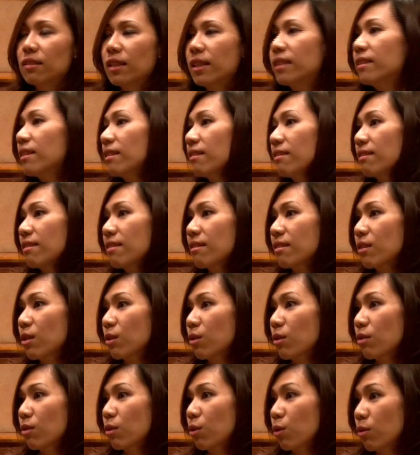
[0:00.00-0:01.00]
it is,
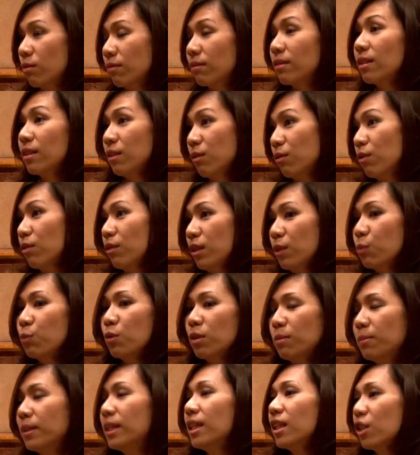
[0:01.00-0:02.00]
you know, it
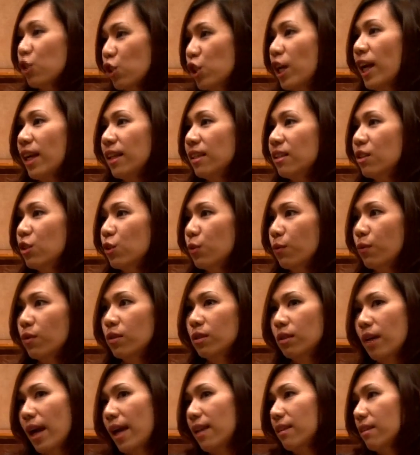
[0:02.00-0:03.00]
will be a challenge for
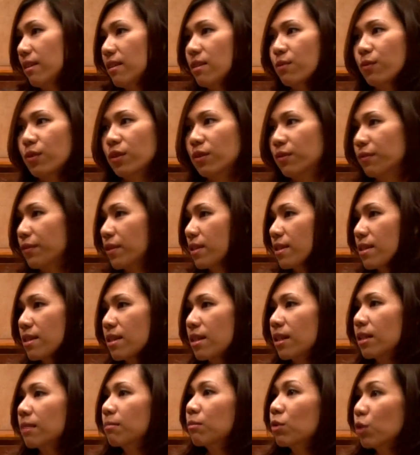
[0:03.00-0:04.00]
at least for the first
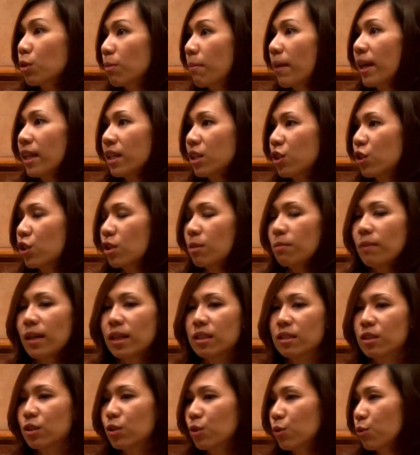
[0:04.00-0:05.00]
time to manage them
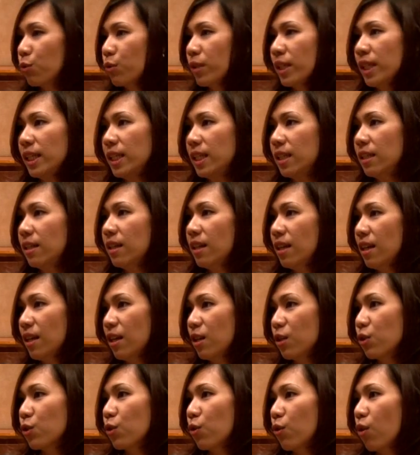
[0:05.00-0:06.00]
until you really
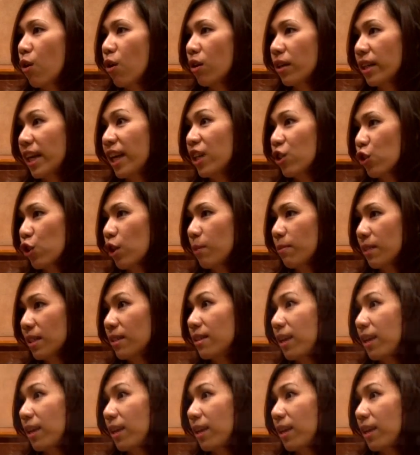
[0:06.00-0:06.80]
so-called catch up the